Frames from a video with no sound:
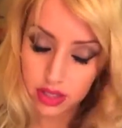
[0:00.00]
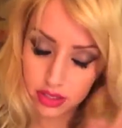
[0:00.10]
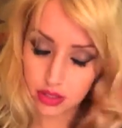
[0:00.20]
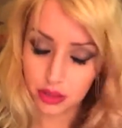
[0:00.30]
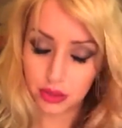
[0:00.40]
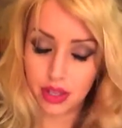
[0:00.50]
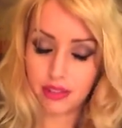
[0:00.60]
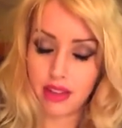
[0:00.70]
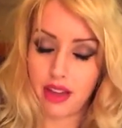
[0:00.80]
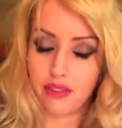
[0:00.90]
to
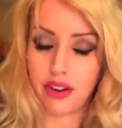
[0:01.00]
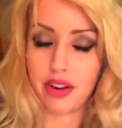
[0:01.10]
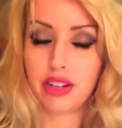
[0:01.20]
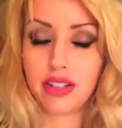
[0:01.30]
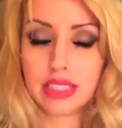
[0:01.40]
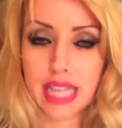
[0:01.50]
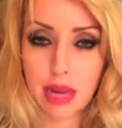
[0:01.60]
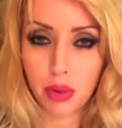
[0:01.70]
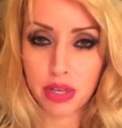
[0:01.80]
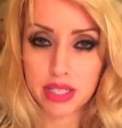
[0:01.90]
give that very
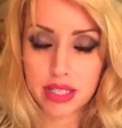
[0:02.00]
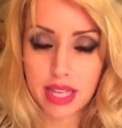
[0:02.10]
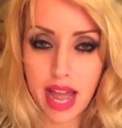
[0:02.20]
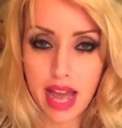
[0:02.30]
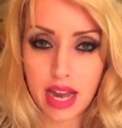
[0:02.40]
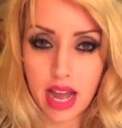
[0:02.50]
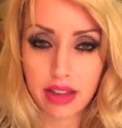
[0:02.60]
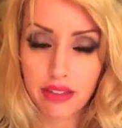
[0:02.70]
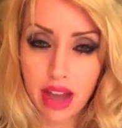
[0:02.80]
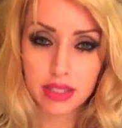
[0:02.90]
glamorous cat eye
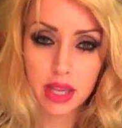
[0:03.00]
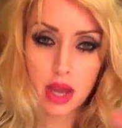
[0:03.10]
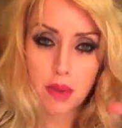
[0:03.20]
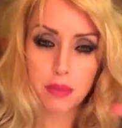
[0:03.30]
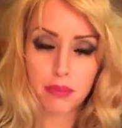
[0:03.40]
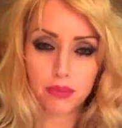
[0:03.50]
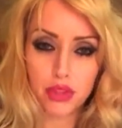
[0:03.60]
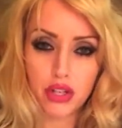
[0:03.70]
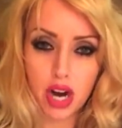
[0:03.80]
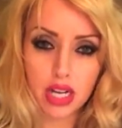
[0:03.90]
effect. But
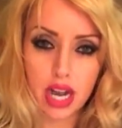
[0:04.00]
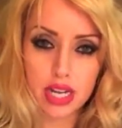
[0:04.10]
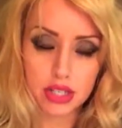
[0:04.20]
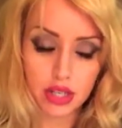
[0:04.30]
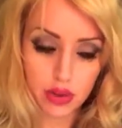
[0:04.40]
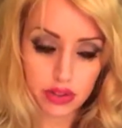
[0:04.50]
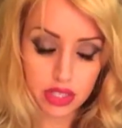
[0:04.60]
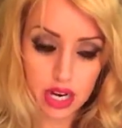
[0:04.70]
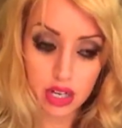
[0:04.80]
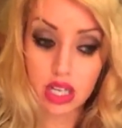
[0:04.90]
the dark colors
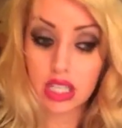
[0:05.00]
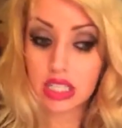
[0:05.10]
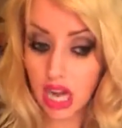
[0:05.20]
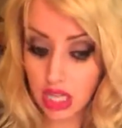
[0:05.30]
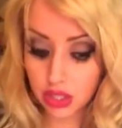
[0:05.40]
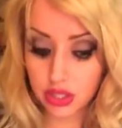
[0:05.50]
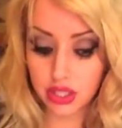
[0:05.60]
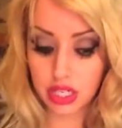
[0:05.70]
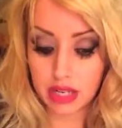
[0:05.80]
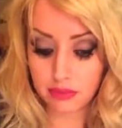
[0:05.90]

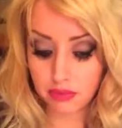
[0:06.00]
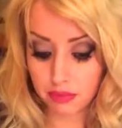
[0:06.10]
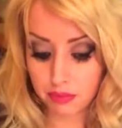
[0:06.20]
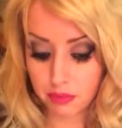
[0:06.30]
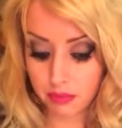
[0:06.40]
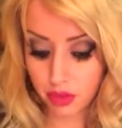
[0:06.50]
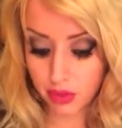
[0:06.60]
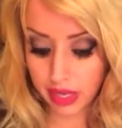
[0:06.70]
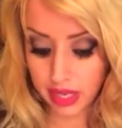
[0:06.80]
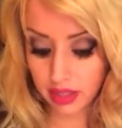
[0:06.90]
are going to
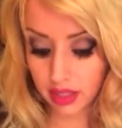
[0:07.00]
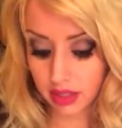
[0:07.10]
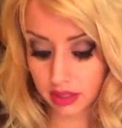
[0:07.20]
create